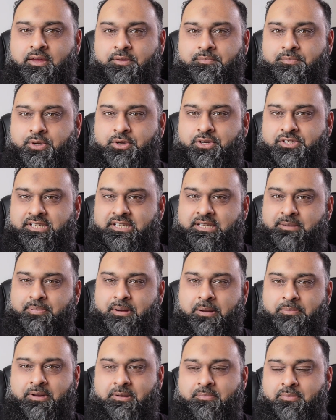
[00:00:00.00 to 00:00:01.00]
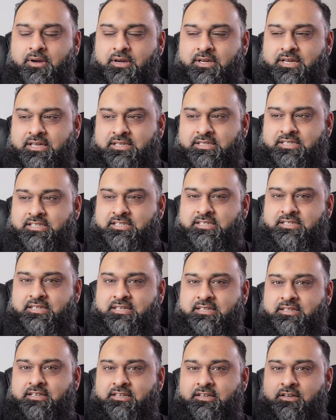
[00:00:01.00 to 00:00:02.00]
Because in the public markets, it's
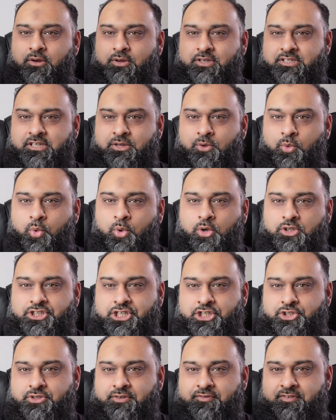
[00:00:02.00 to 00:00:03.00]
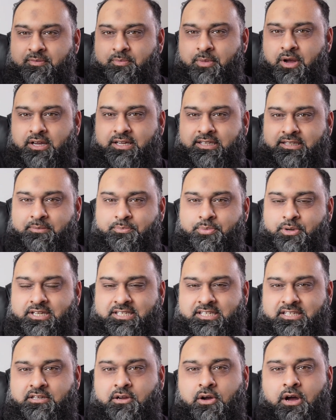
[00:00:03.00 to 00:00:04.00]
an auction-driven market. The
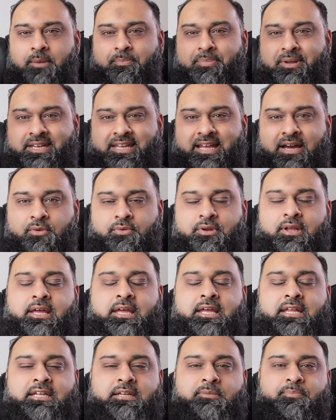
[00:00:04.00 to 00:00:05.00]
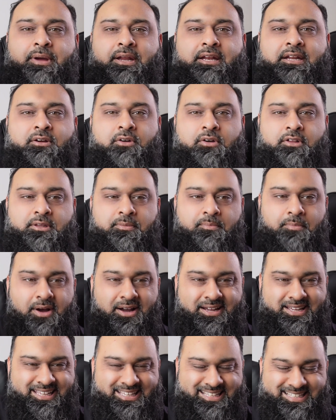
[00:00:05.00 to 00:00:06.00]
prices go up and down depending on the
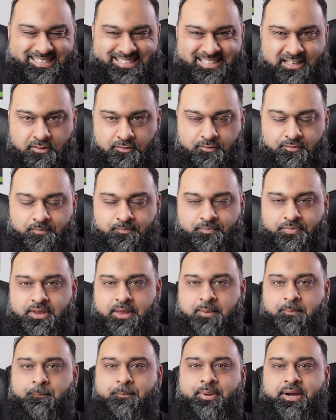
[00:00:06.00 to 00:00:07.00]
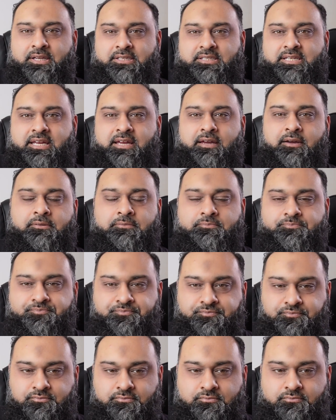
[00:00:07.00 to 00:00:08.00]
market itself. But here,
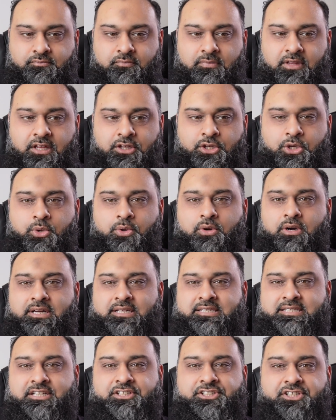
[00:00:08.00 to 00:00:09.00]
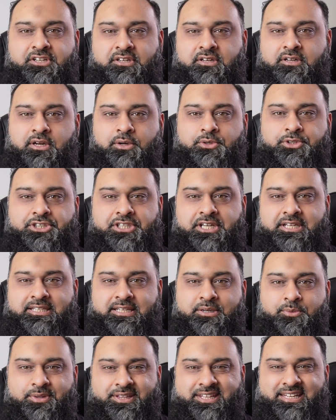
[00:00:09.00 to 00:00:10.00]
you are essentially
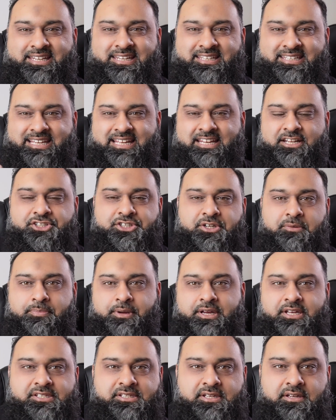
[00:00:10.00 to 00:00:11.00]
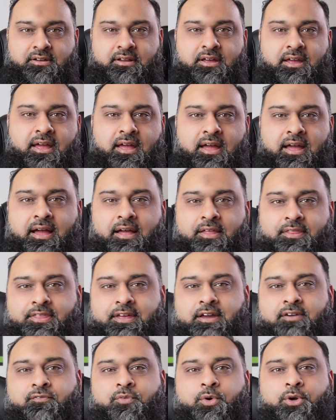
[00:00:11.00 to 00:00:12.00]
negotiating with an intelligent person, and
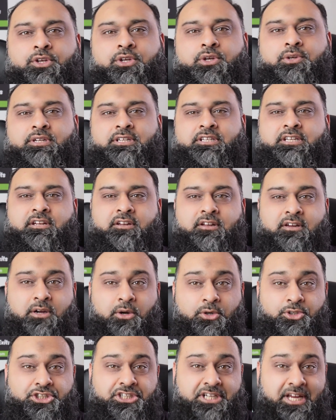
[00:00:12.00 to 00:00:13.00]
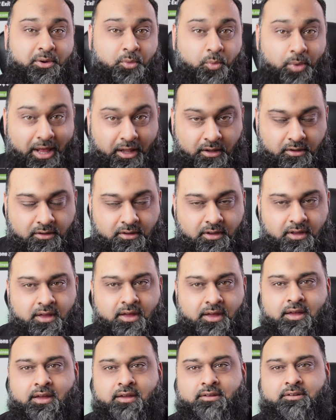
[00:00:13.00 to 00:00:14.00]
therefore you need to negotiate well.
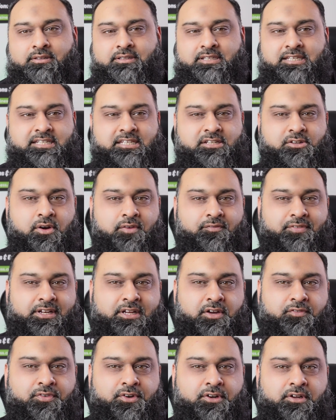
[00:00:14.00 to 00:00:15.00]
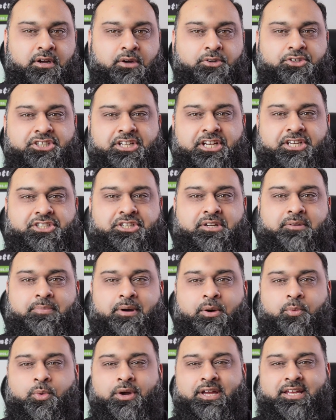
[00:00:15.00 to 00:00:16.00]
This is not a video for negotiation,
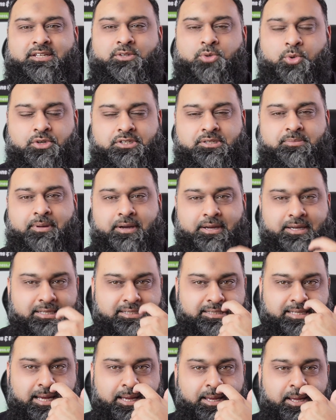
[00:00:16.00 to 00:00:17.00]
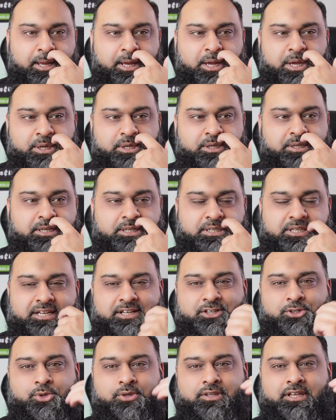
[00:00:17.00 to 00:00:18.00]
but what it talks about is that you need to
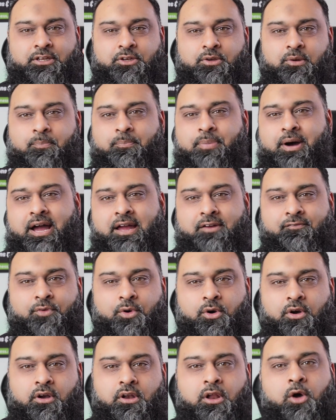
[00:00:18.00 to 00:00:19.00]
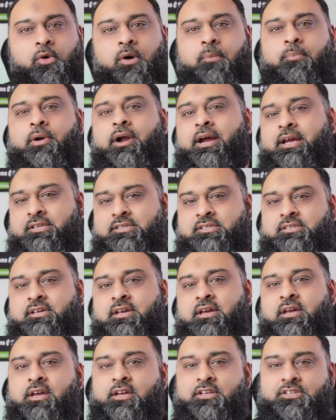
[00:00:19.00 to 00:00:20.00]
ensure that you buy for a lower price.
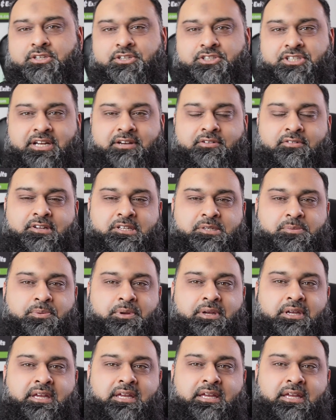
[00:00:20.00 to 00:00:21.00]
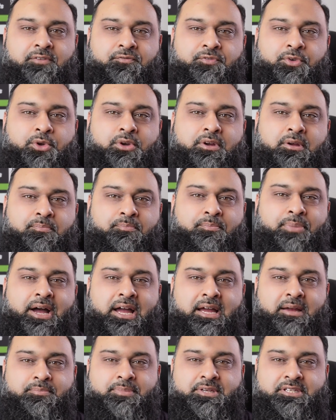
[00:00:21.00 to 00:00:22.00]
So generally speaking, if you can buy
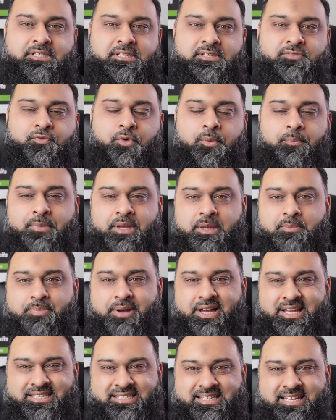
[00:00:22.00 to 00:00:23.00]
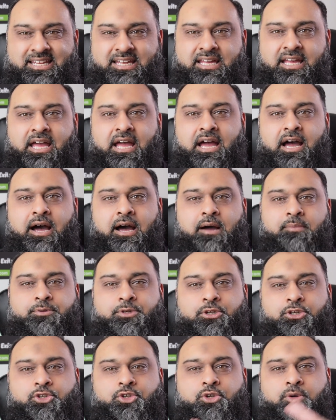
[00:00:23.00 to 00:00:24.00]
a business, for me personally, up
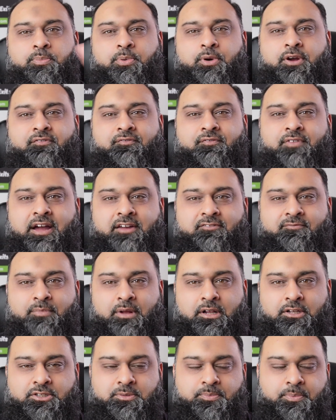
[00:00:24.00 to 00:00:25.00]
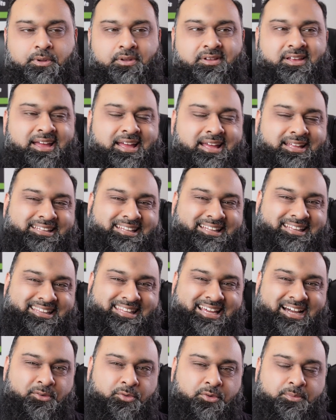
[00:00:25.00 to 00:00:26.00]
to 2.5 multiple, then
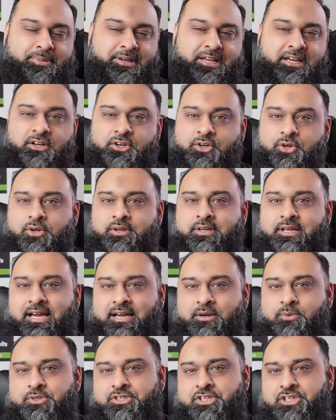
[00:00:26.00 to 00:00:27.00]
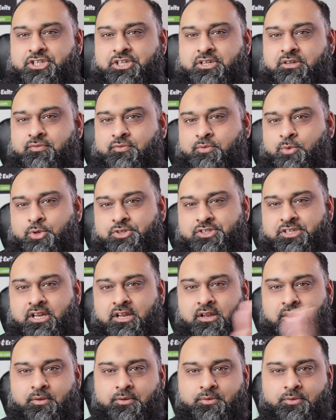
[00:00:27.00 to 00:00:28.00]
that would be a good acquisition. Of course,
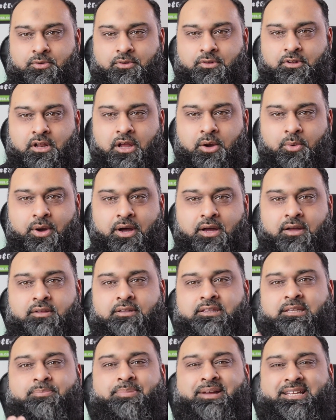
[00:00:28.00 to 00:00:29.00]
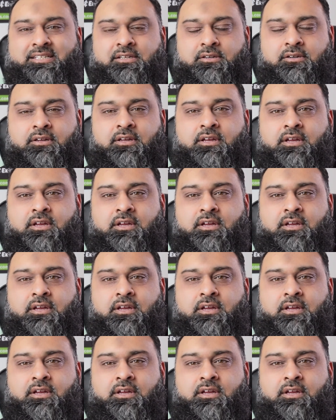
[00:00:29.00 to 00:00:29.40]
the lower, the better.